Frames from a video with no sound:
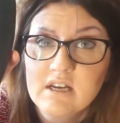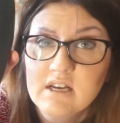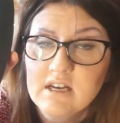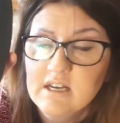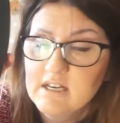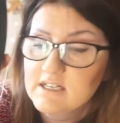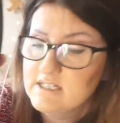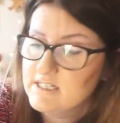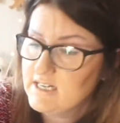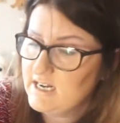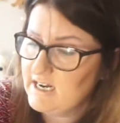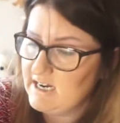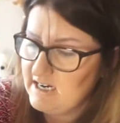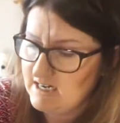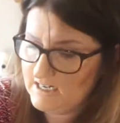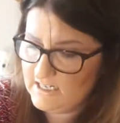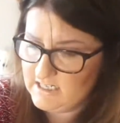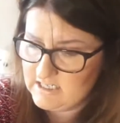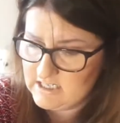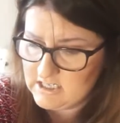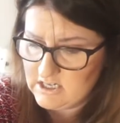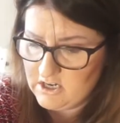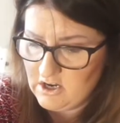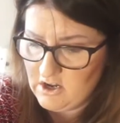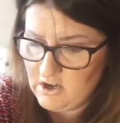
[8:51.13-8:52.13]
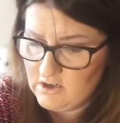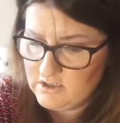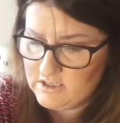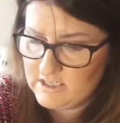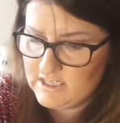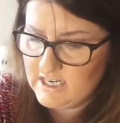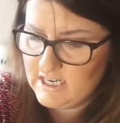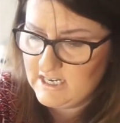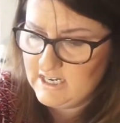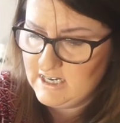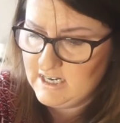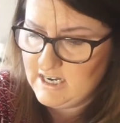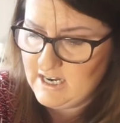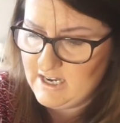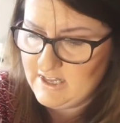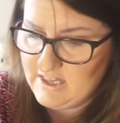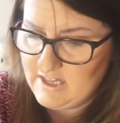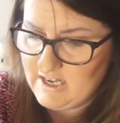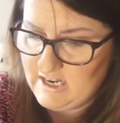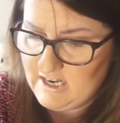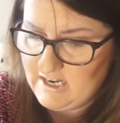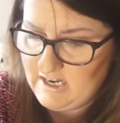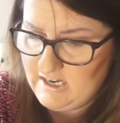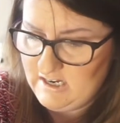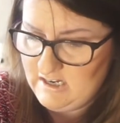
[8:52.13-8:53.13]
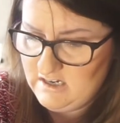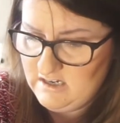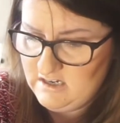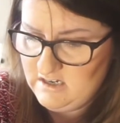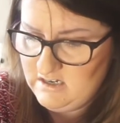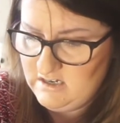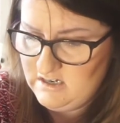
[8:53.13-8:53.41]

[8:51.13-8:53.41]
is that it slots in like that.